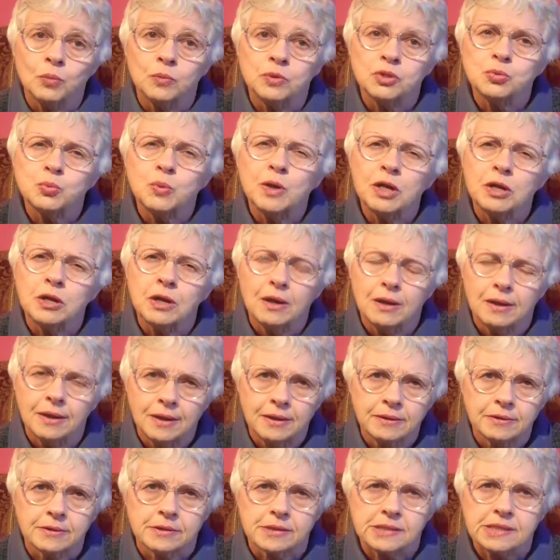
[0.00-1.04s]
It was where your
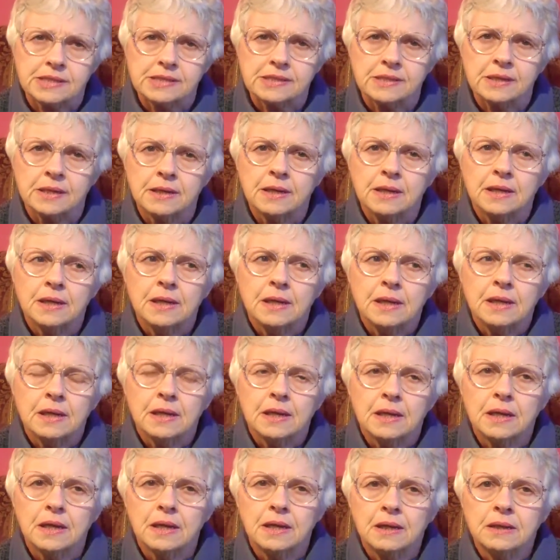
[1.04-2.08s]
heart is
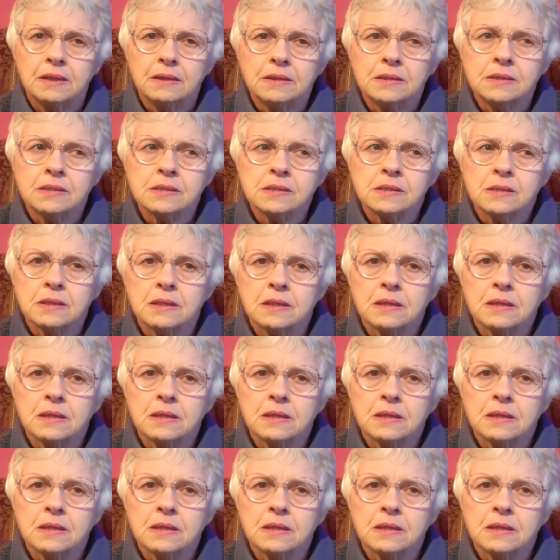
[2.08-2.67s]
and